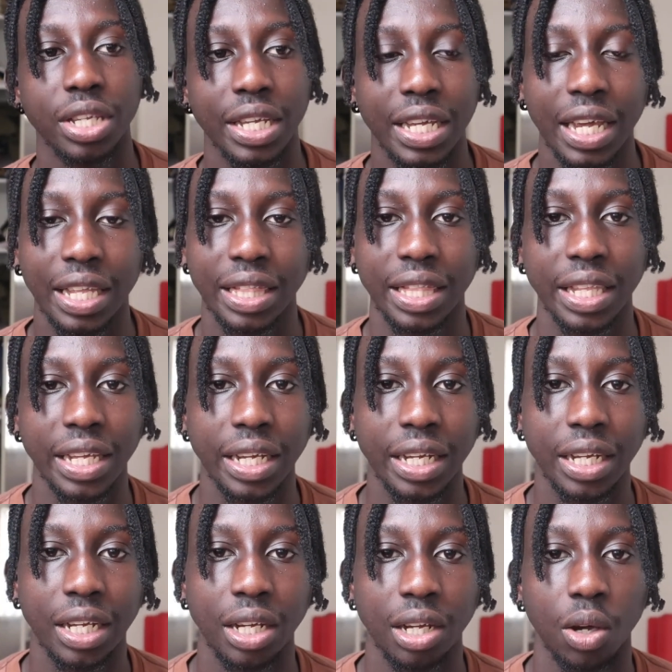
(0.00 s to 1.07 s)
get there,
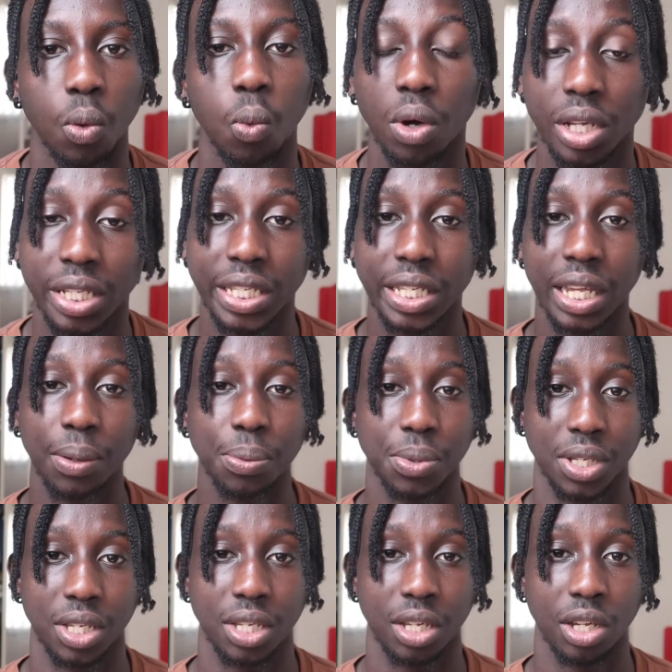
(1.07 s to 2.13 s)
what
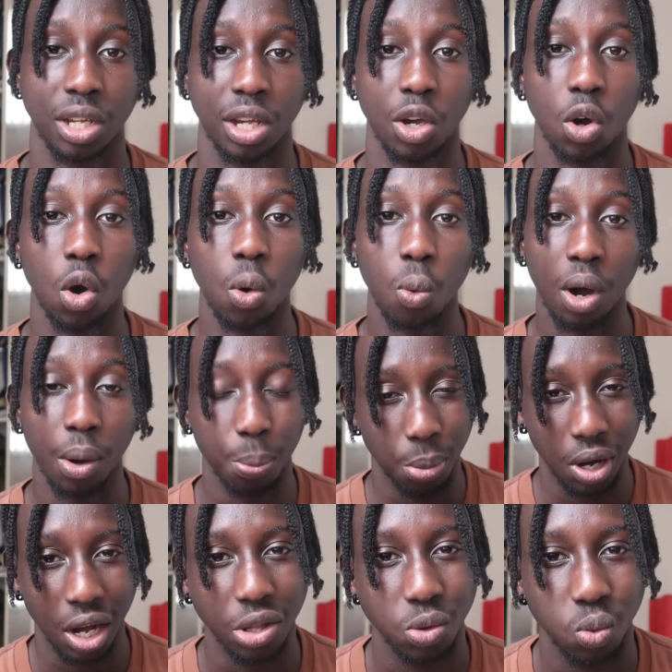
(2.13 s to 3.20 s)
steps or what
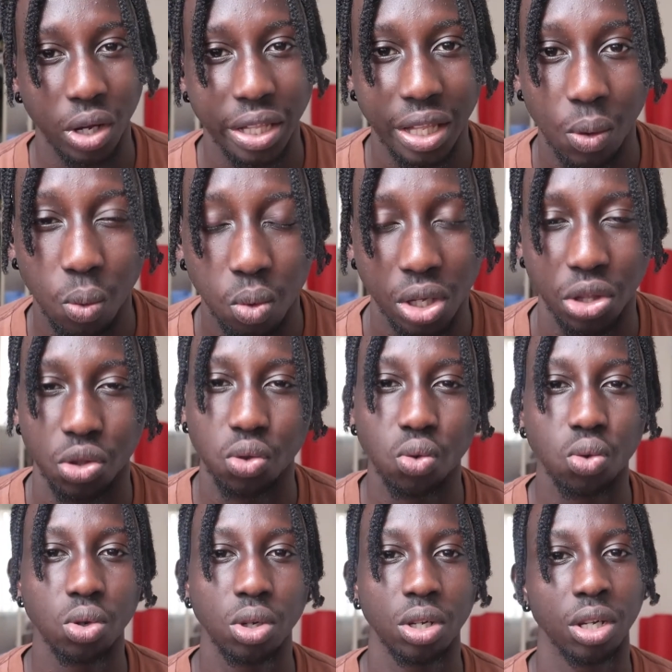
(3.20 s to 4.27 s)
pathway they went
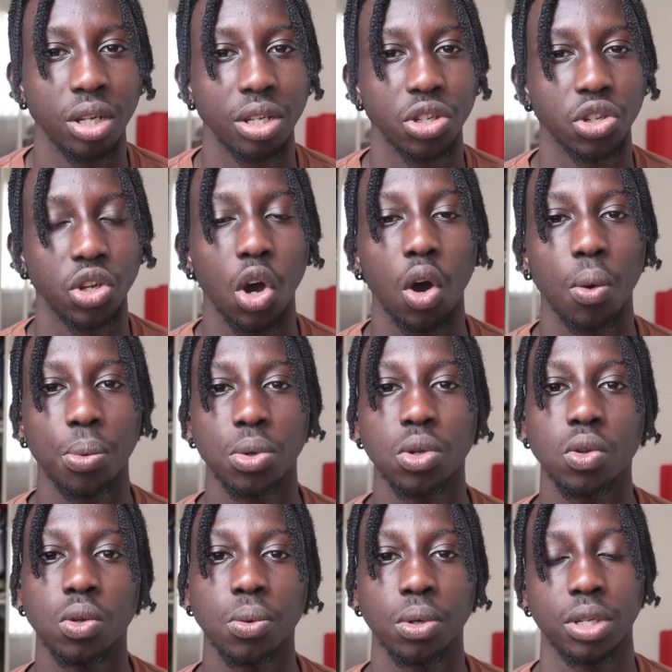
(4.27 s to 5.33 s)
through to help you
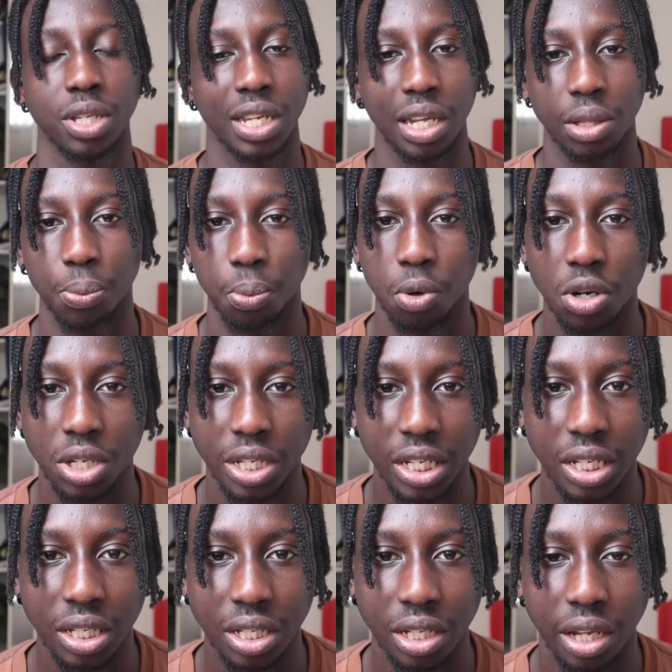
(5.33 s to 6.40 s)
start the
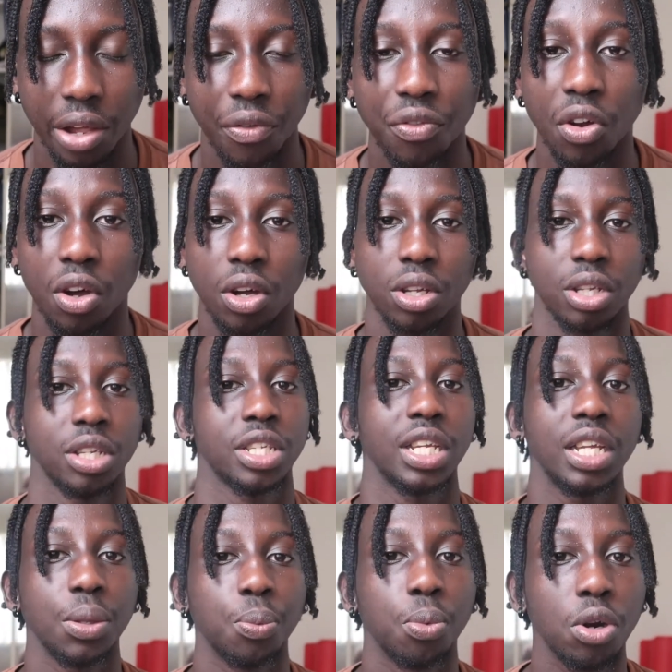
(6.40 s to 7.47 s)
process. If not
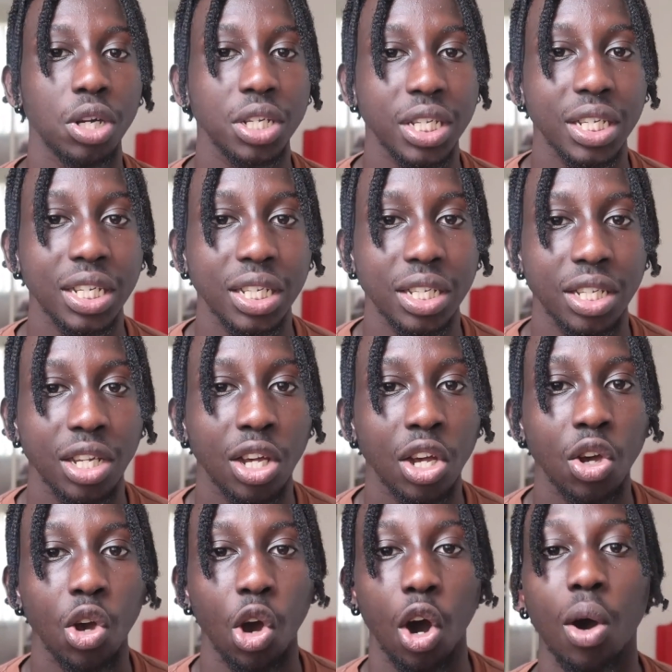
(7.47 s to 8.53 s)
start the process,
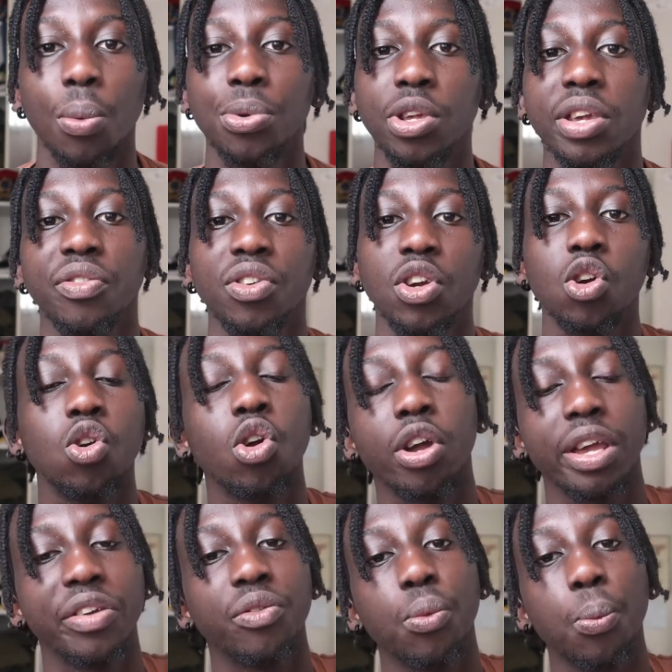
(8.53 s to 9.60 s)
help you even grow
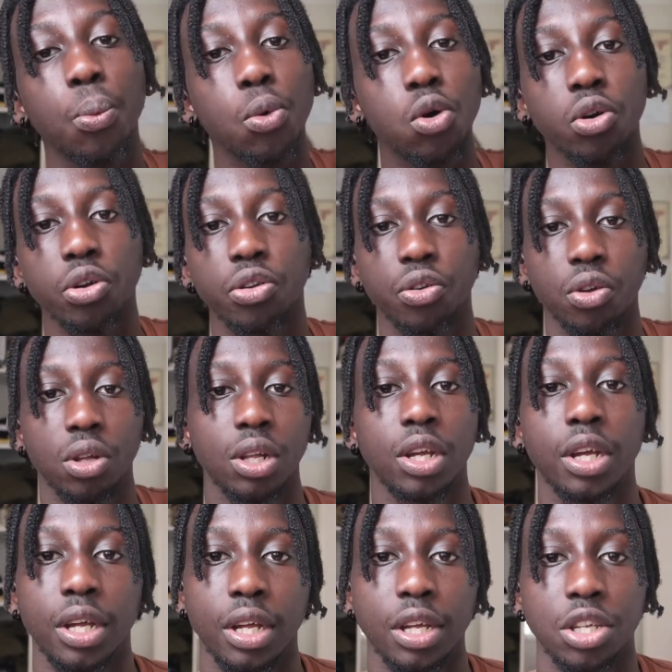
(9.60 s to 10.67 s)
even more.
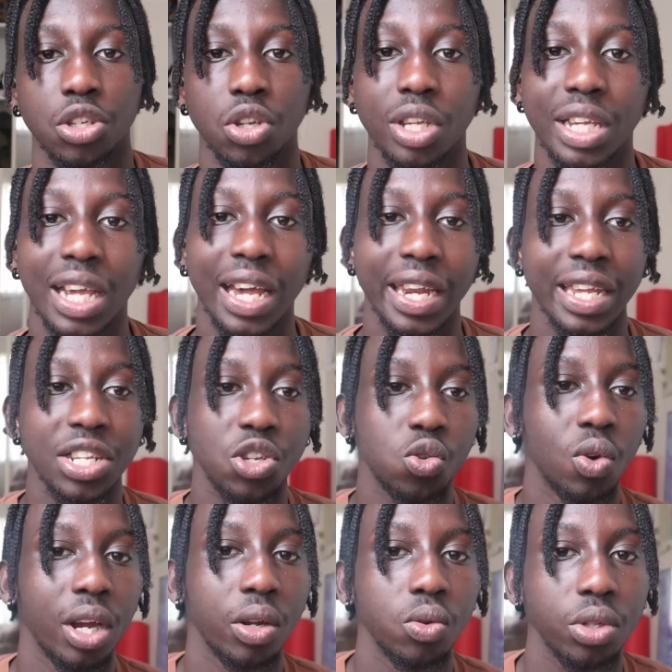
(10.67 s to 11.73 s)
So you gotta
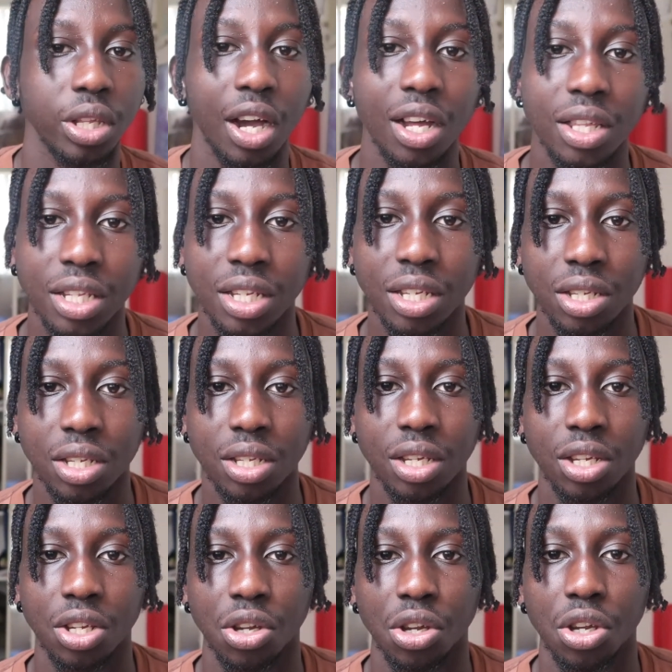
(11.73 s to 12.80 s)
interact with others
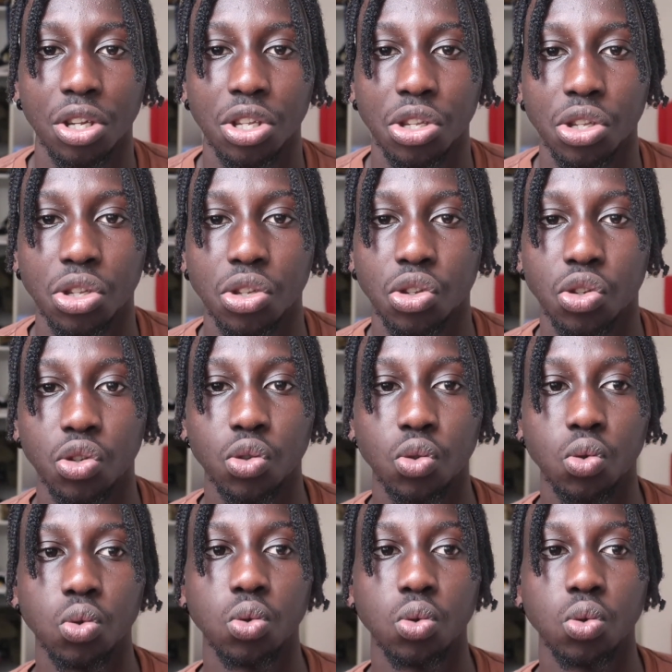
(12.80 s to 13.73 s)
to